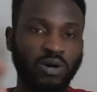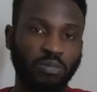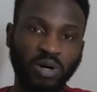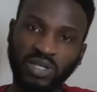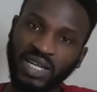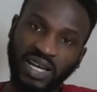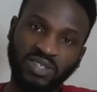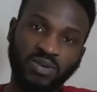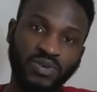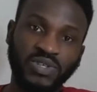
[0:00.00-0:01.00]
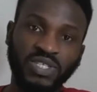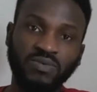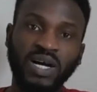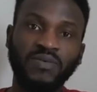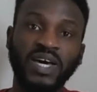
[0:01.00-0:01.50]
But that is not the reason
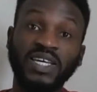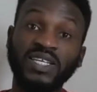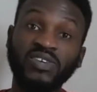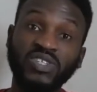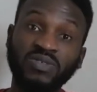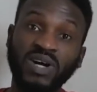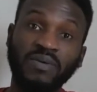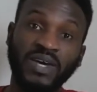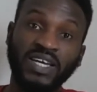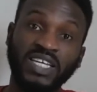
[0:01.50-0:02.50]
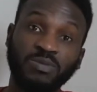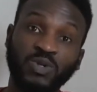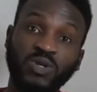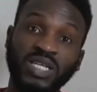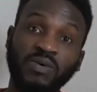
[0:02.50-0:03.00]
why we are here. The reason why we are here is
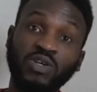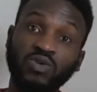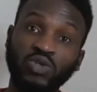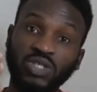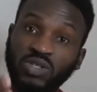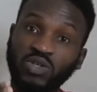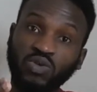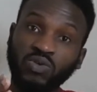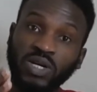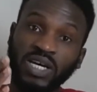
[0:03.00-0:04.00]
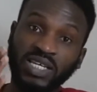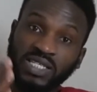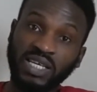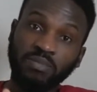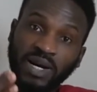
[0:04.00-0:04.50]
because I want to show you
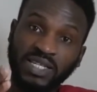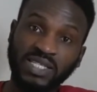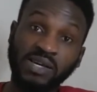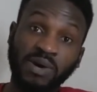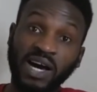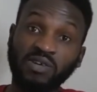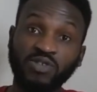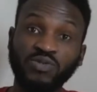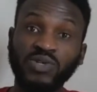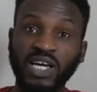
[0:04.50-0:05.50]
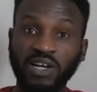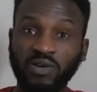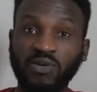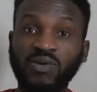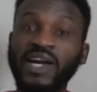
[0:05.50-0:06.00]
step by step how you can
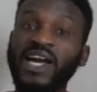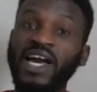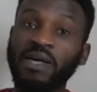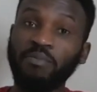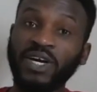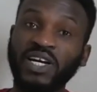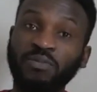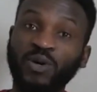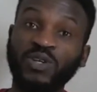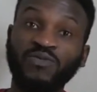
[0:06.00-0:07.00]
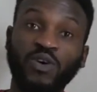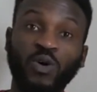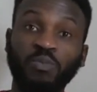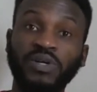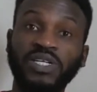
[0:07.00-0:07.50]
go and make money for
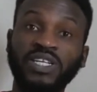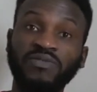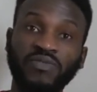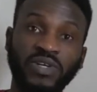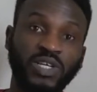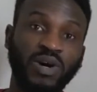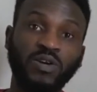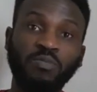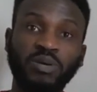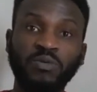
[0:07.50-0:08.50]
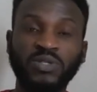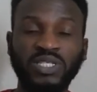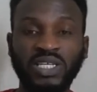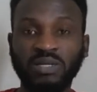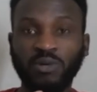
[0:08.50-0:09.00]
completely free. You are not
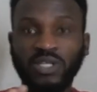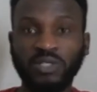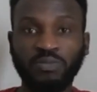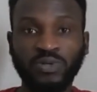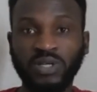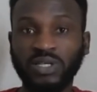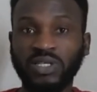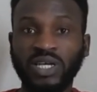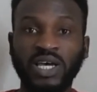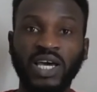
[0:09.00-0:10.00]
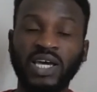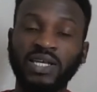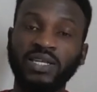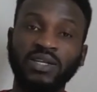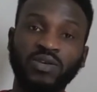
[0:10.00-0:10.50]
promoting anybody's product
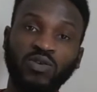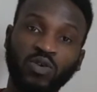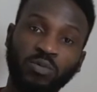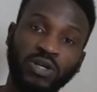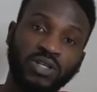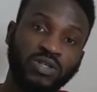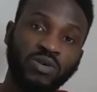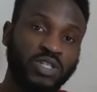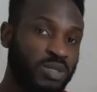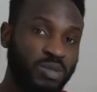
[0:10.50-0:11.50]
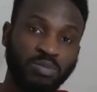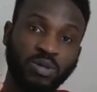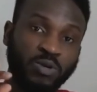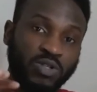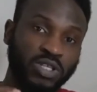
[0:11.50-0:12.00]
and nobody is going to be
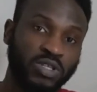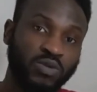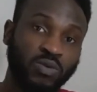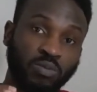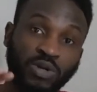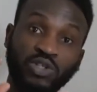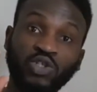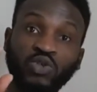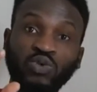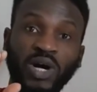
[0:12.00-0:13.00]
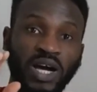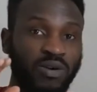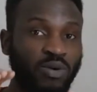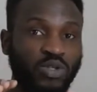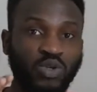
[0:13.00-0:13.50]
promoting you, but you are
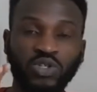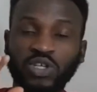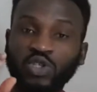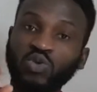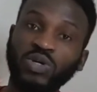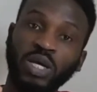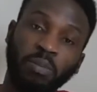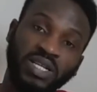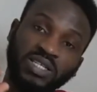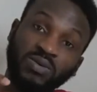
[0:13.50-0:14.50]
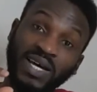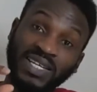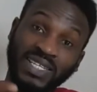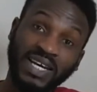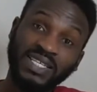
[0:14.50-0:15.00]
going to just do a particular
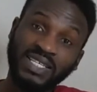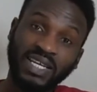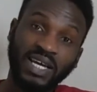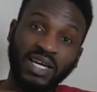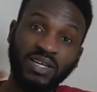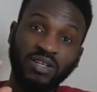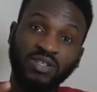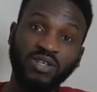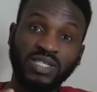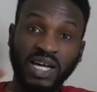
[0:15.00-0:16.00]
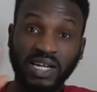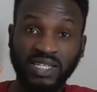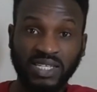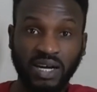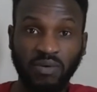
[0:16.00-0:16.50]
task, just
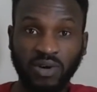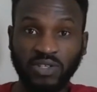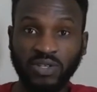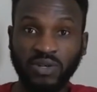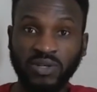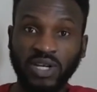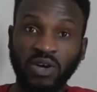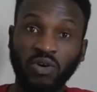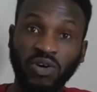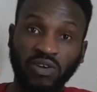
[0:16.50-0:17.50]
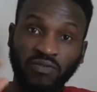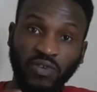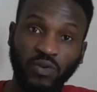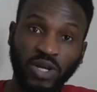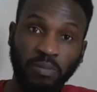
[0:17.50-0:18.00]
answer question,
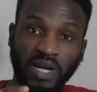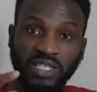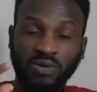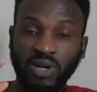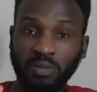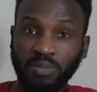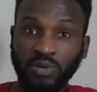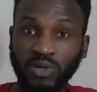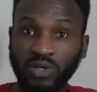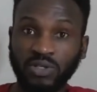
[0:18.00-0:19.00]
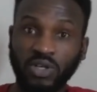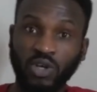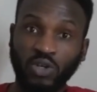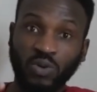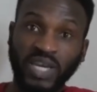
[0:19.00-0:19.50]
review a particular product.
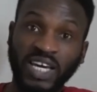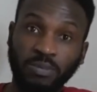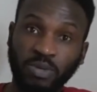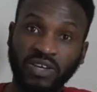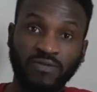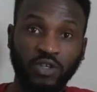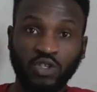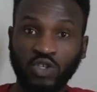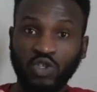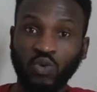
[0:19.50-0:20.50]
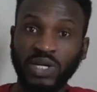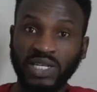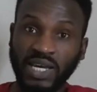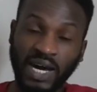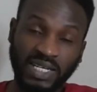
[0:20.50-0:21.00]
You get paid for just doing
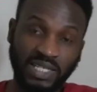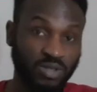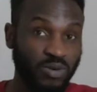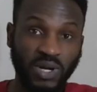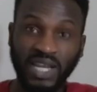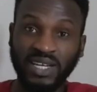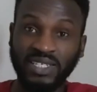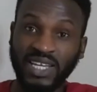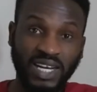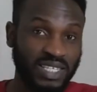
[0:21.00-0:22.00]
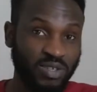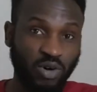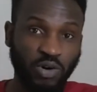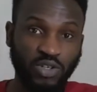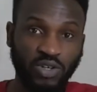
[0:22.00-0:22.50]
that. So that is
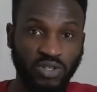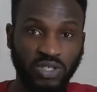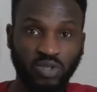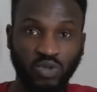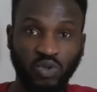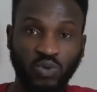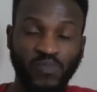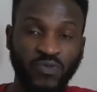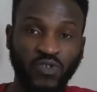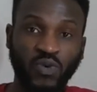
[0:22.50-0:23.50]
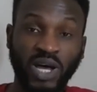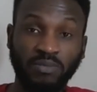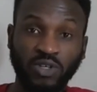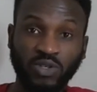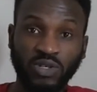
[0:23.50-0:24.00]
all you just need to do. So I'm
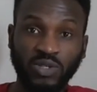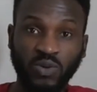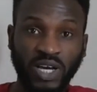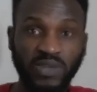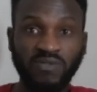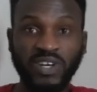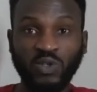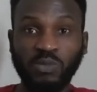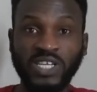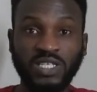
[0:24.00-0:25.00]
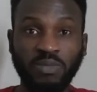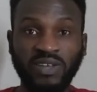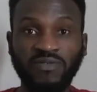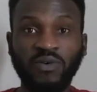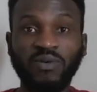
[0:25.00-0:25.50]
just going to head over to my
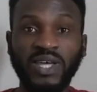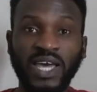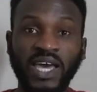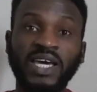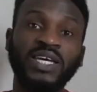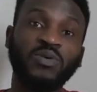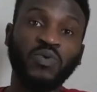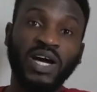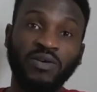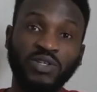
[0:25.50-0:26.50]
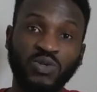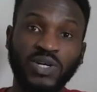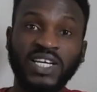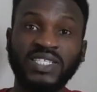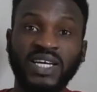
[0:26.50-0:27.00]
smartphone and we are going to
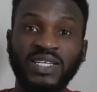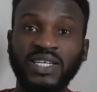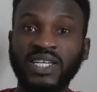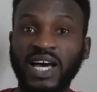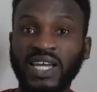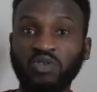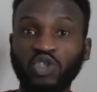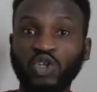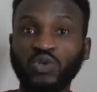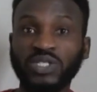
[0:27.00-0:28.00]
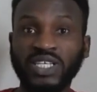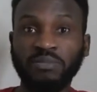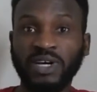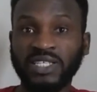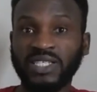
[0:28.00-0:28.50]
get started, and I will show you step
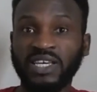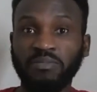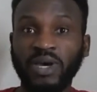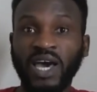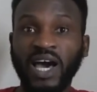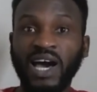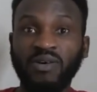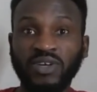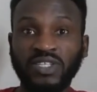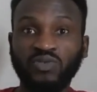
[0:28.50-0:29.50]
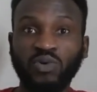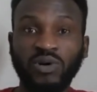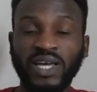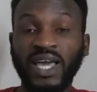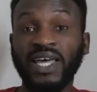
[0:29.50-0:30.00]
by step how it
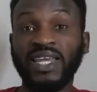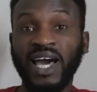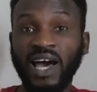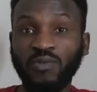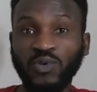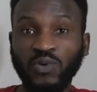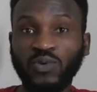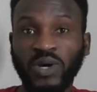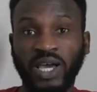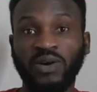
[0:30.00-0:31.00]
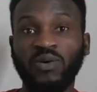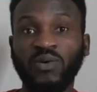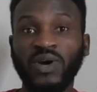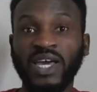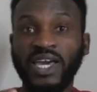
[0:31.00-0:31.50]
works and how you can
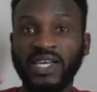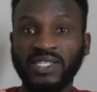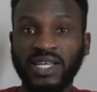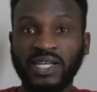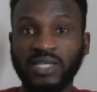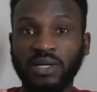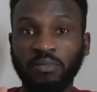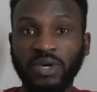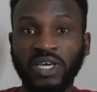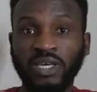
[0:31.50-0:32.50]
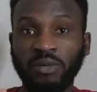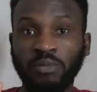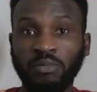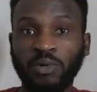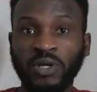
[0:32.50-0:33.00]
go and start making
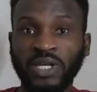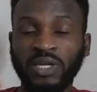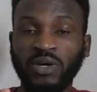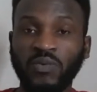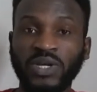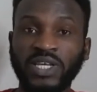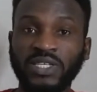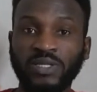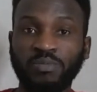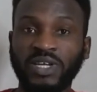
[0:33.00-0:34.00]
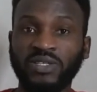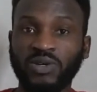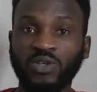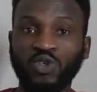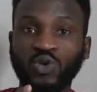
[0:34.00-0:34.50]
money with this method.
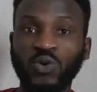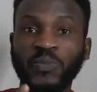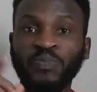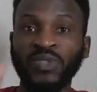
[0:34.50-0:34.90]
So